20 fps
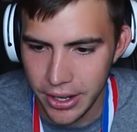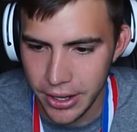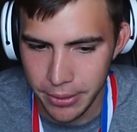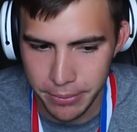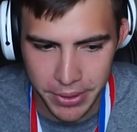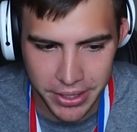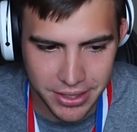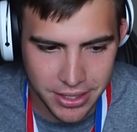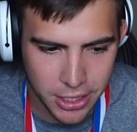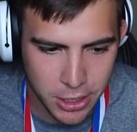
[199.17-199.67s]

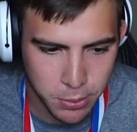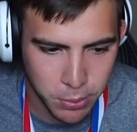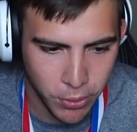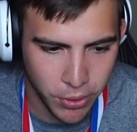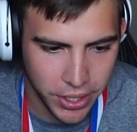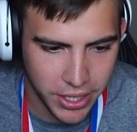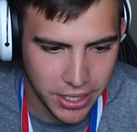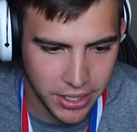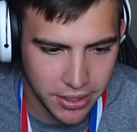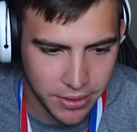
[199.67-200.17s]
At this
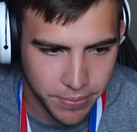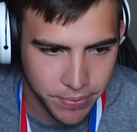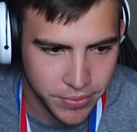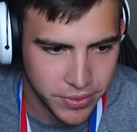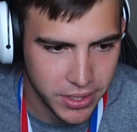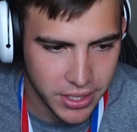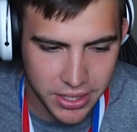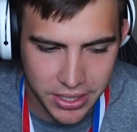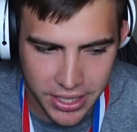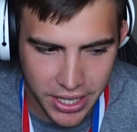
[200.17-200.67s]
point,
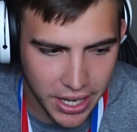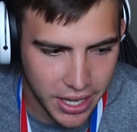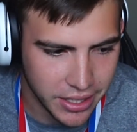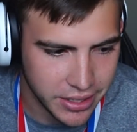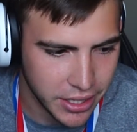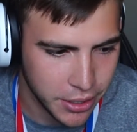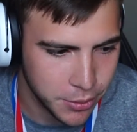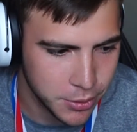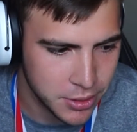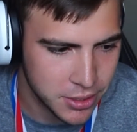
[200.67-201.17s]

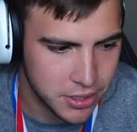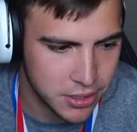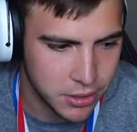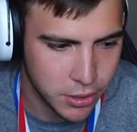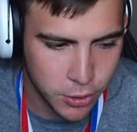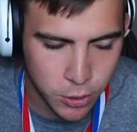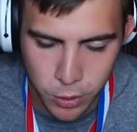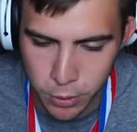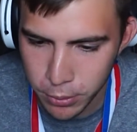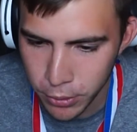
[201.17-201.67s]
yeah,
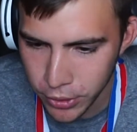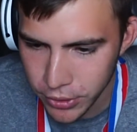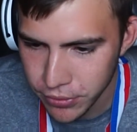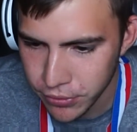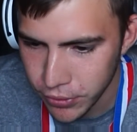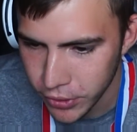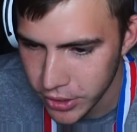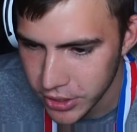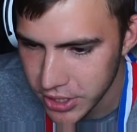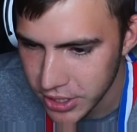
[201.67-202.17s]
those were
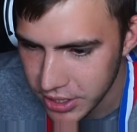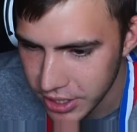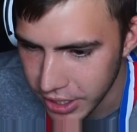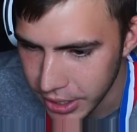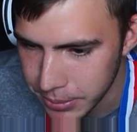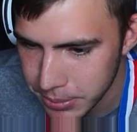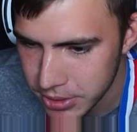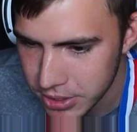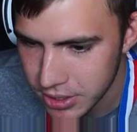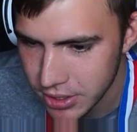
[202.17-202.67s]
both first
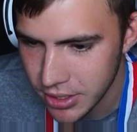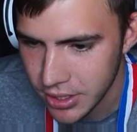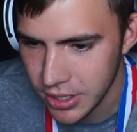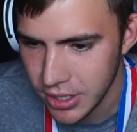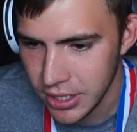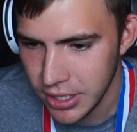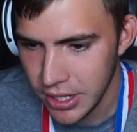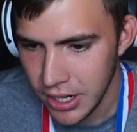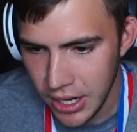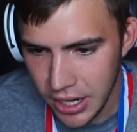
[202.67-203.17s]
attempts.
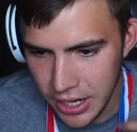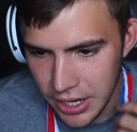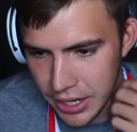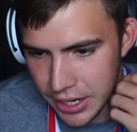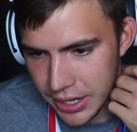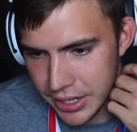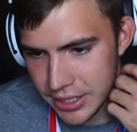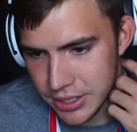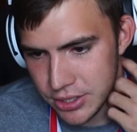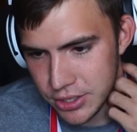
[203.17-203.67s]

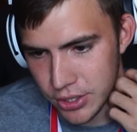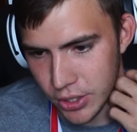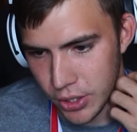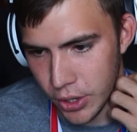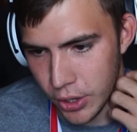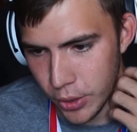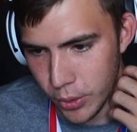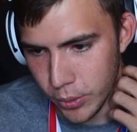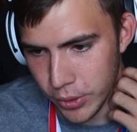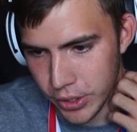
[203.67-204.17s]
And
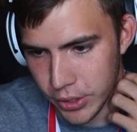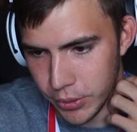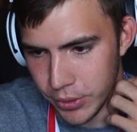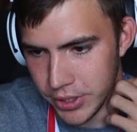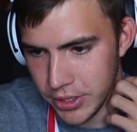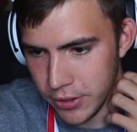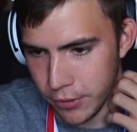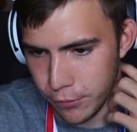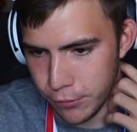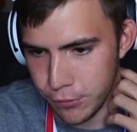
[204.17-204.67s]
so we're
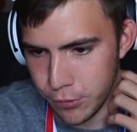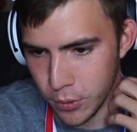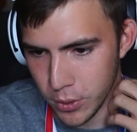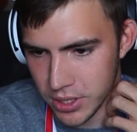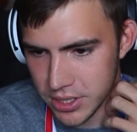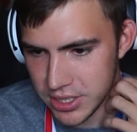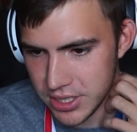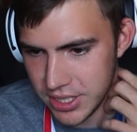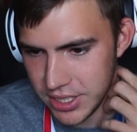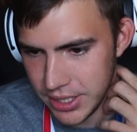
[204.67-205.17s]
going to
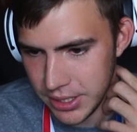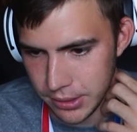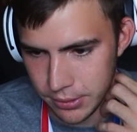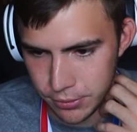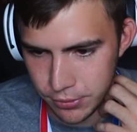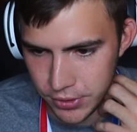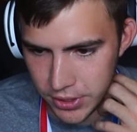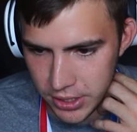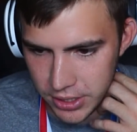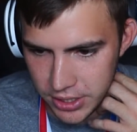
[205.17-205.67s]

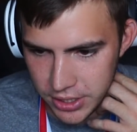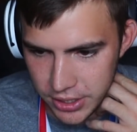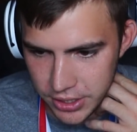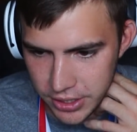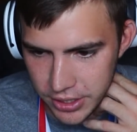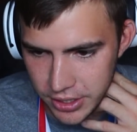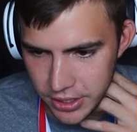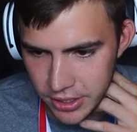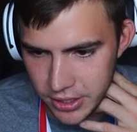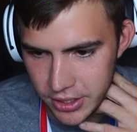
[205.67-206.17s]
14 feet
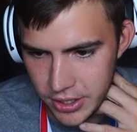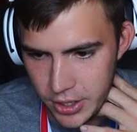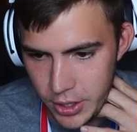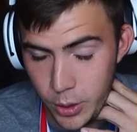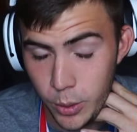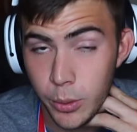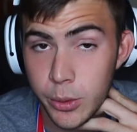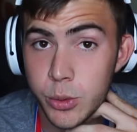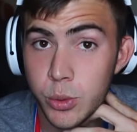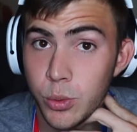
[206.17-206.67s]
here,
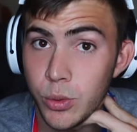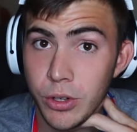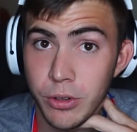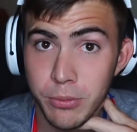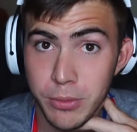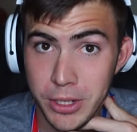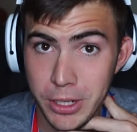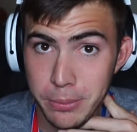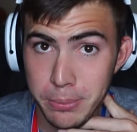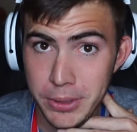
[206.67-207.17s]
which would
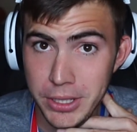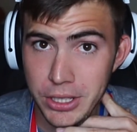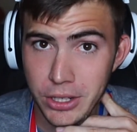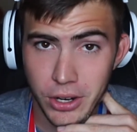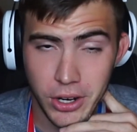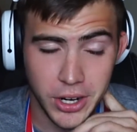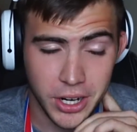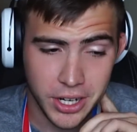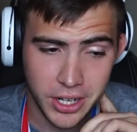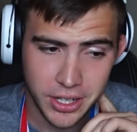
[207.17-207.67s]
have been a
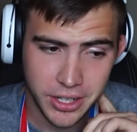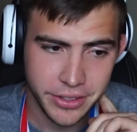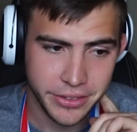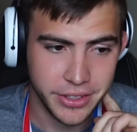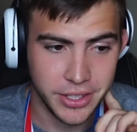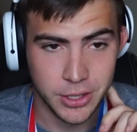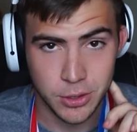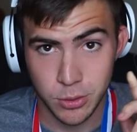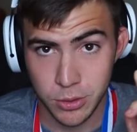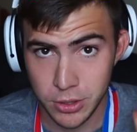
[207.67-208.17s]
PR.
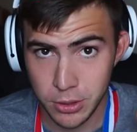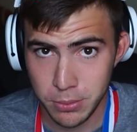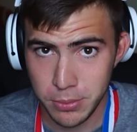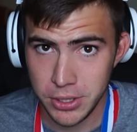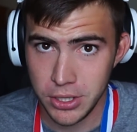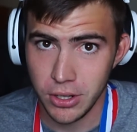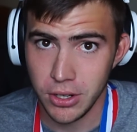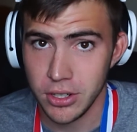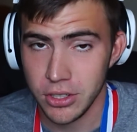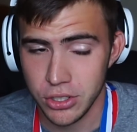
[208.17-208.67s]
This was a
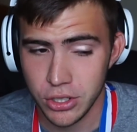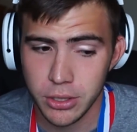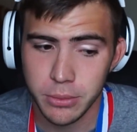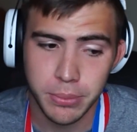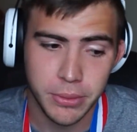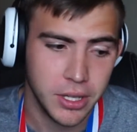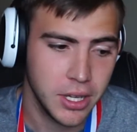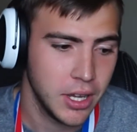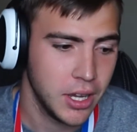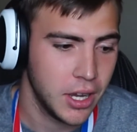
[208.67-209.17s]
PR
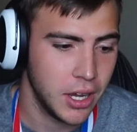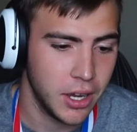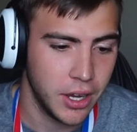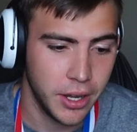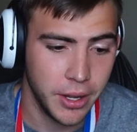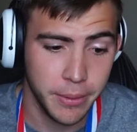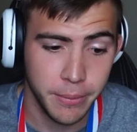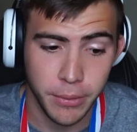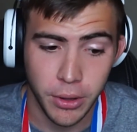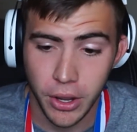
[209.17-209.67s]
jump.
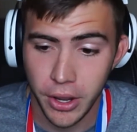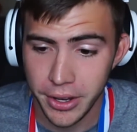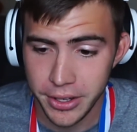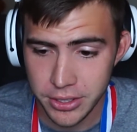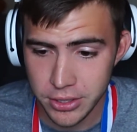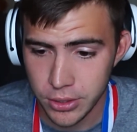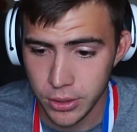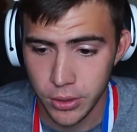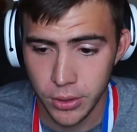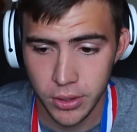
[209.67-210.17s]

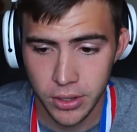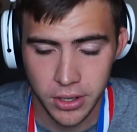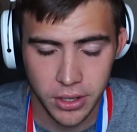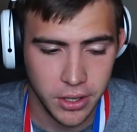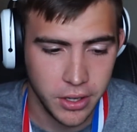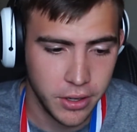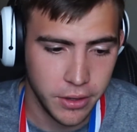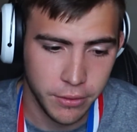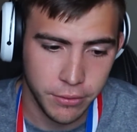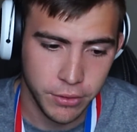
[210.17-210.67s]
Also,
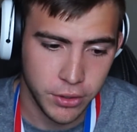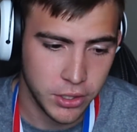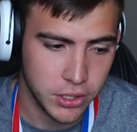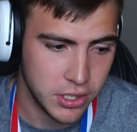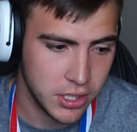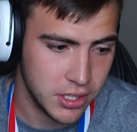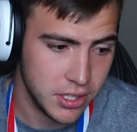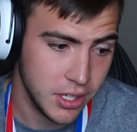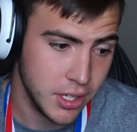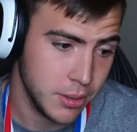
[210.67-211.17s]

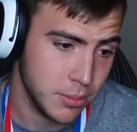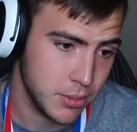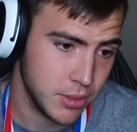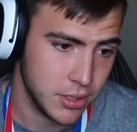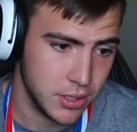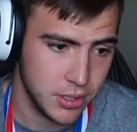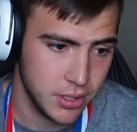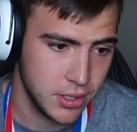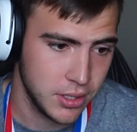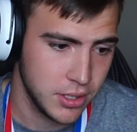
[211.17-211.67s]
first
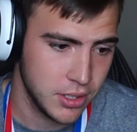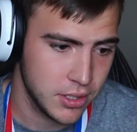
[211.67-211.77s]
attempt.